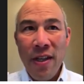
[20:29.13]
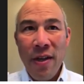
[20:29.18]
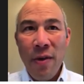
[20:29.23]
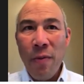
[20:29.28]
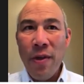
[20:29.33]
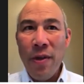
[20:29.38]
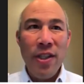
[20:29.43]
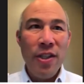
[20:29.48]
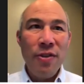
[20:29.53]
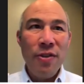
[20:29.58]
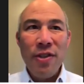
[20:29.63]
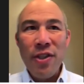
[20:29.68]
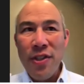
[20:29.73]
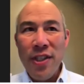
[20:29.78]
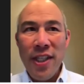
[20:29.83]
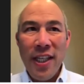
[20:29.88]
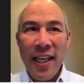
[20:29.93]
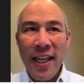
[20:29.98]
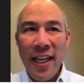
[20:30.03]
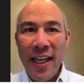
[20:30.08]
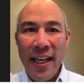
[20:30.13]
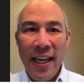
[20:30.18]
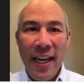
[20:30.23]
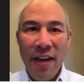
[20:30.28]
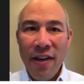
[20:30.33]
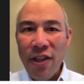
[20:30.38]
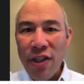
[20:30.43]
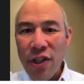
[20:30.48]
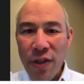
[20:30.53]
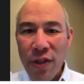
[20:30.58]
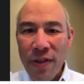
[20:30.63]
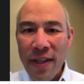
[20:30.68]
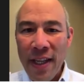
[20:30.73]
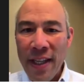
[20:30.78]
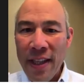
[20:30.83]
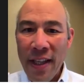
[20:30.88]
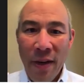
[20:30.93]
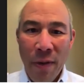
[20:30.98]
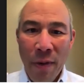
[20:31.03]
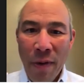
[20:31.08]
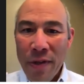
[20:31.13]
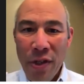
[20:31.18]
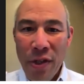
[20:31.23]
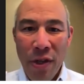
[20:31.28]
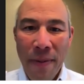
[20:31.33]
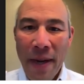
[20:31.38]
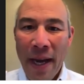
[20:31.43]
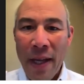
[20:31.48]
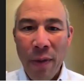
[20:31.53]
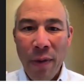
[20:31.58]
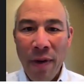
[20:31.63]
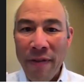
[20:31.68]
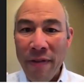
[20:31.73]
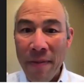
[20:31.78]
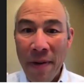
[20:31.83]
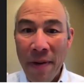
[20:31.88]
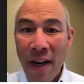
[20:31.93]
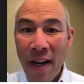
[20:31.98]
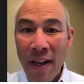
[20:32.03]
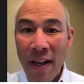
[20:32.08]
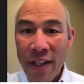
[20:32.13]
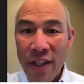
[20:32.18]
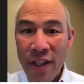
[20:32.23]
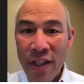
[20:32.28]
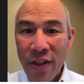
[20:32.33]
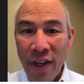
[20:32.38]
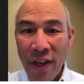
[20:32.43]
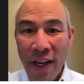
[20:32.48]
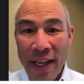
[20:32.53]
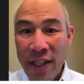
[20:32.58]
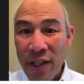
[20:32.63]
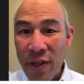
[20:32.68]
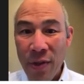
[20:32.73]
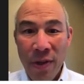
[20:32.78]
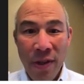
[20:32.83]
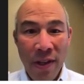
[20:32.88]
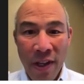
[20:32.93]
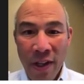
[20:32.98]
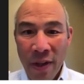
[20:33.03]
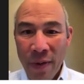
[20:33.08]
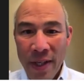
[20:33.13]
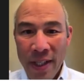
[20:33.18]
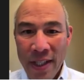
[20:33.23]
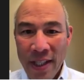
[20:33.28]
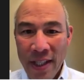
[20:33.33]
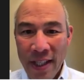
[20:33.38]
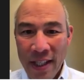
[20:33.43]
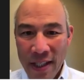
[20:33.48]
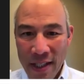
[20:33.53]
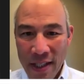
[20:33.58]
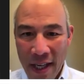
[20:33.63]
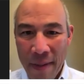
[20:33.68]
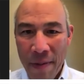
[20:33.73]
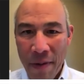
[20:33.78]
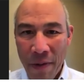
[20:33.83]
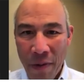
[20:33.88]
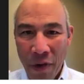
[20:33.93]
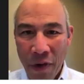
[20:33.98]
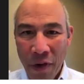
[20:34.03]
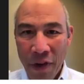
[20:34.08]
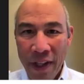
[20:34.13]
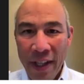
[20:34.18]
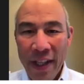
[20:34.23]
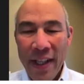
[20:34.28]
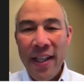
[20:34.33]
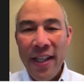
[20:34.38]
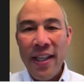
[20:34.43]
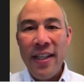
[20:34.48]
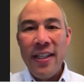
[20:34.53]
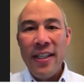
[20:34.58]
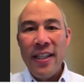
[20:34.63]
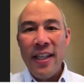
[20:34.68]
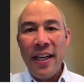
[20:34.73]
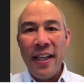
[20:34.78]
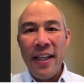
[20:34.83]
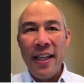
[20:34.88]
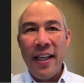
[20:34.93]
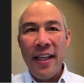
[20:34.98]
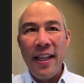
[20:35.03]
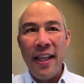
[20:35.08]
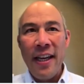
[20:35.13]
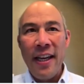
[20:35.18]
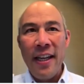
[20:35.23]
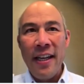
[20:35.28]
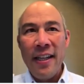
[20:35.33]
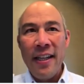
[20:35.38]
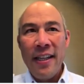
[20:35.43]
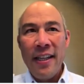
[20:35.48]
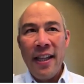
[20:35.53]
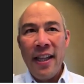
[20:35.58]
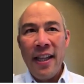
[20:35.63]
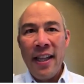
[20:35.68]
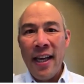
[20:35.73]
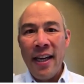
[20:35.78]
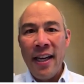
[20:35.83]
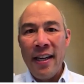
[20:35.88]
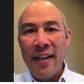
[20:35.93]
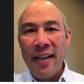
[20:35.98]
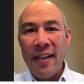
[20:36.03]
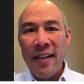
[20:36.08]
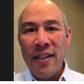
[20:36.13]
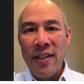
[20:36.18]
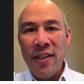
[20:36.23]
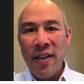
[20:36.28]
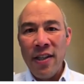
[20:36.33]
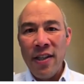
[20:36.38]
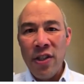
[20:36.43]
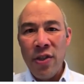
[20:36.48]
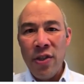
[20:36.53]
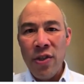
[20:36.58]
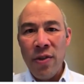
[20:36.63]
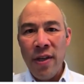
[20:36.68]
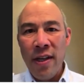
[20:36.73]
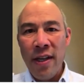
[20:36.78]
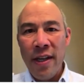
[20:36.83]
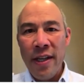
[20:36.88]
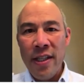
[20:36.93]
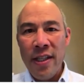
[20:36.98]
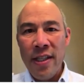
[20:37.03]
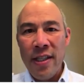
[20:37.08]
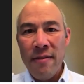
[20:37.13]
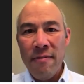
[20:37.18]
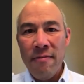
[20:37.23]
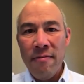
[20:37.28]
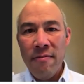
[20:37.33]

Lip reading: what do you do today, and how did you get there? What was your pathway from college or high school all the way to this type of role? I think that is also a nice